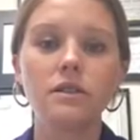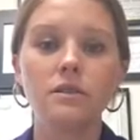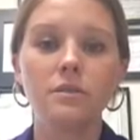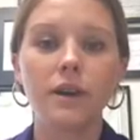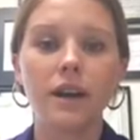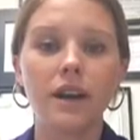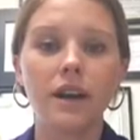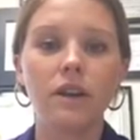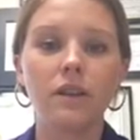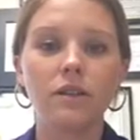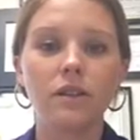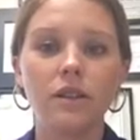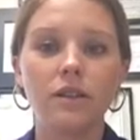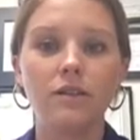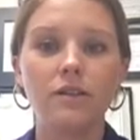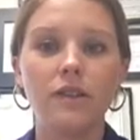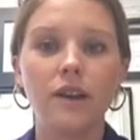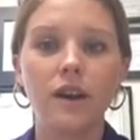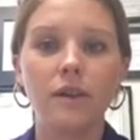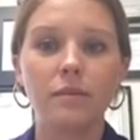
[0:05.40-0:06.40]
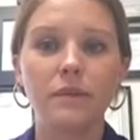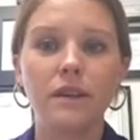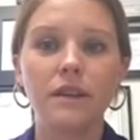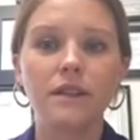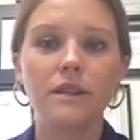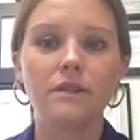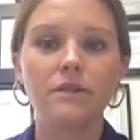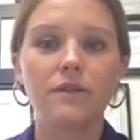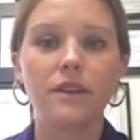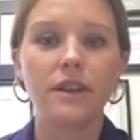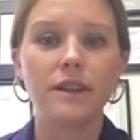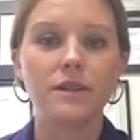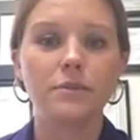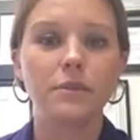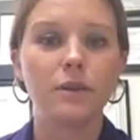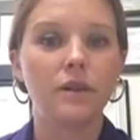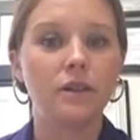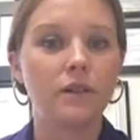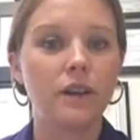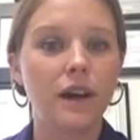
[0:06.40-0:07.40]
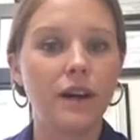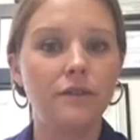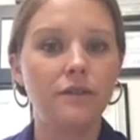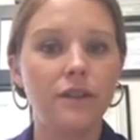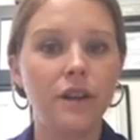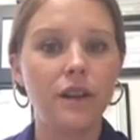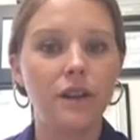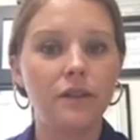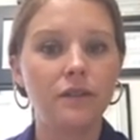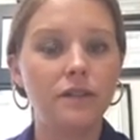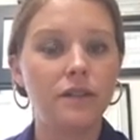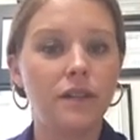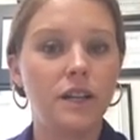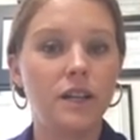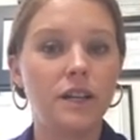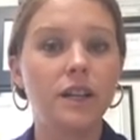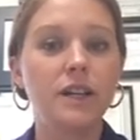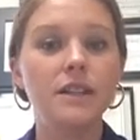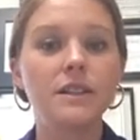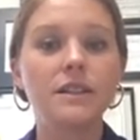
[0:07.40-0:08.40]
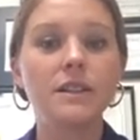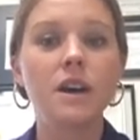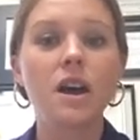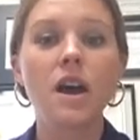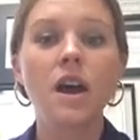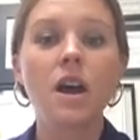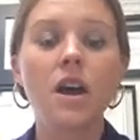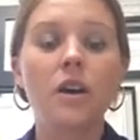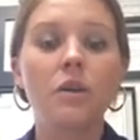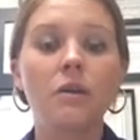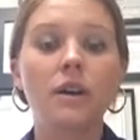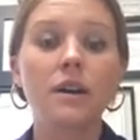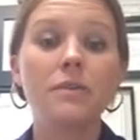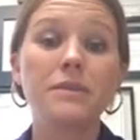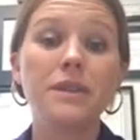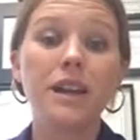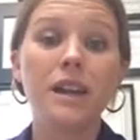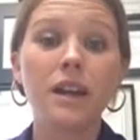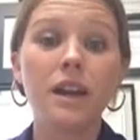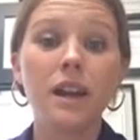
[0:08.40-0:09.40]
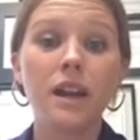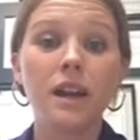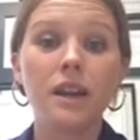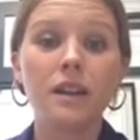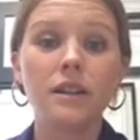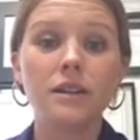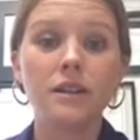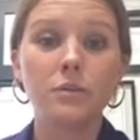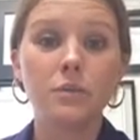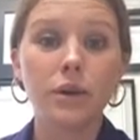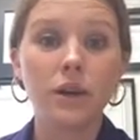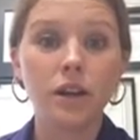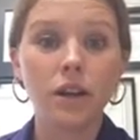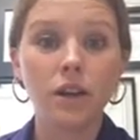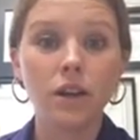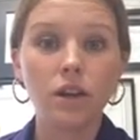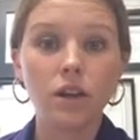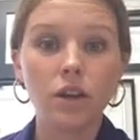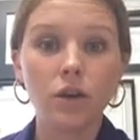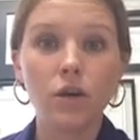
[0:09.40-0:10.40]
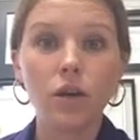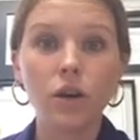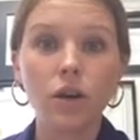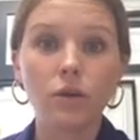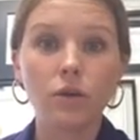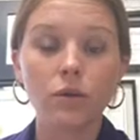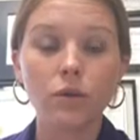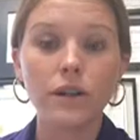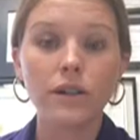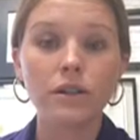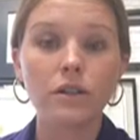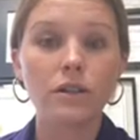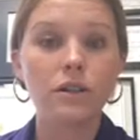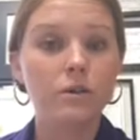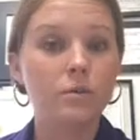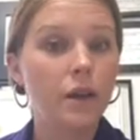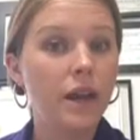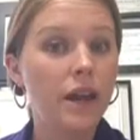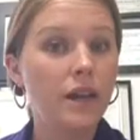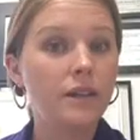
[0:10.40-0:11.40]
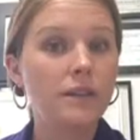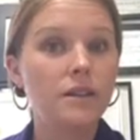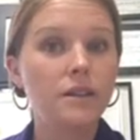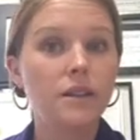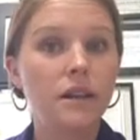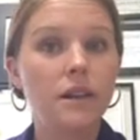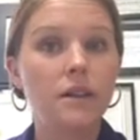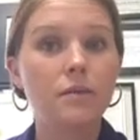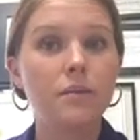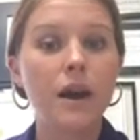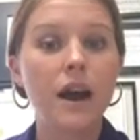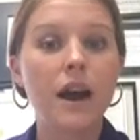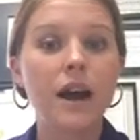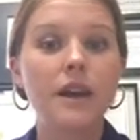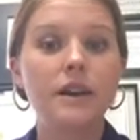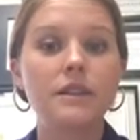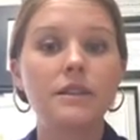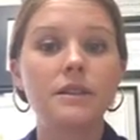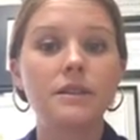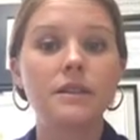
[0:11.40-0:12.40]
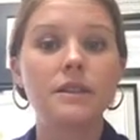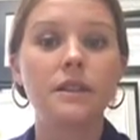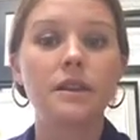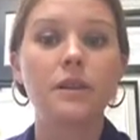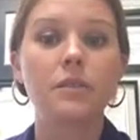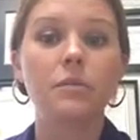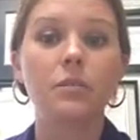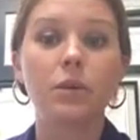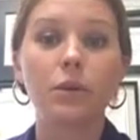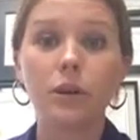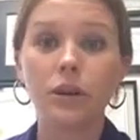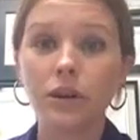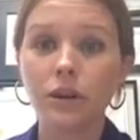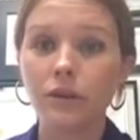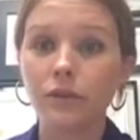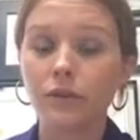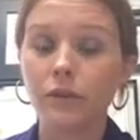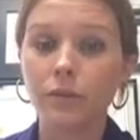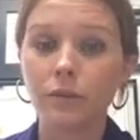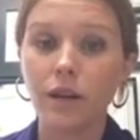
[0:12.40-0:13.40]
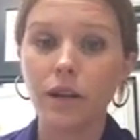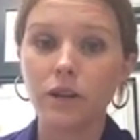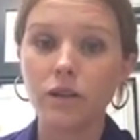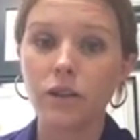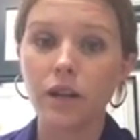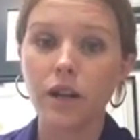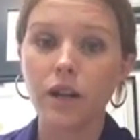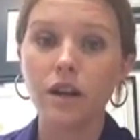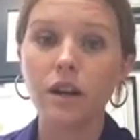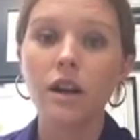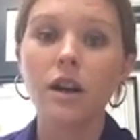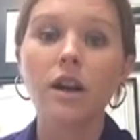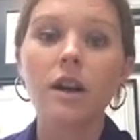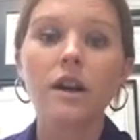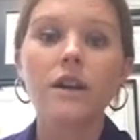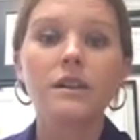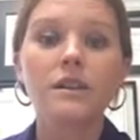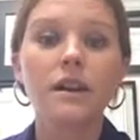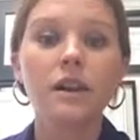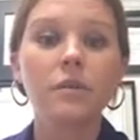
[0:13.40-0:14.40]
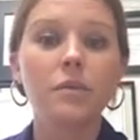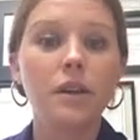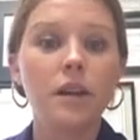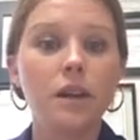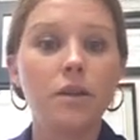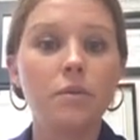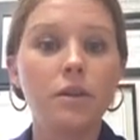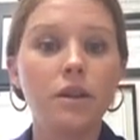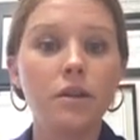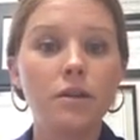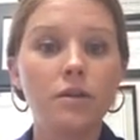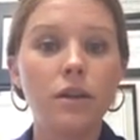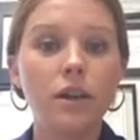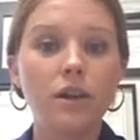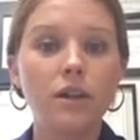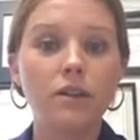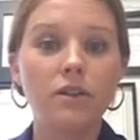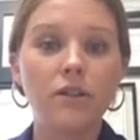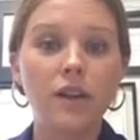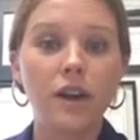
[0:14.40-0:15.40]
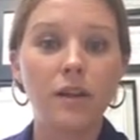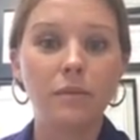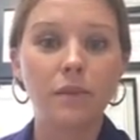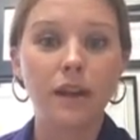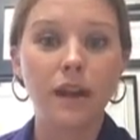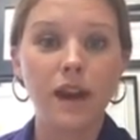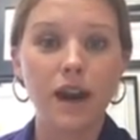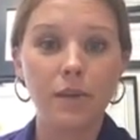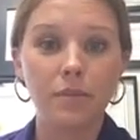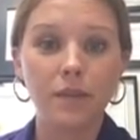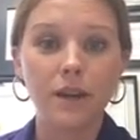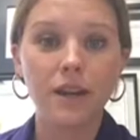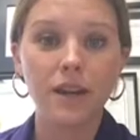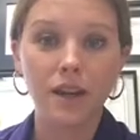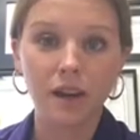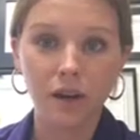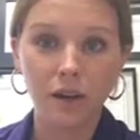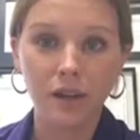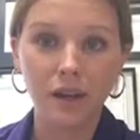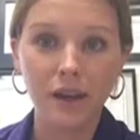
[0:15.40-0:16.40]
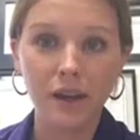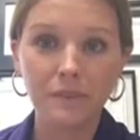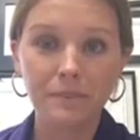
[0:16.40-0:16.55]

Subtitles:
my Healthy Families Facebook Live video series, where I'm dedicated to bringing you research-based, unbiased, and important information to help keep you and your family happy and healthy.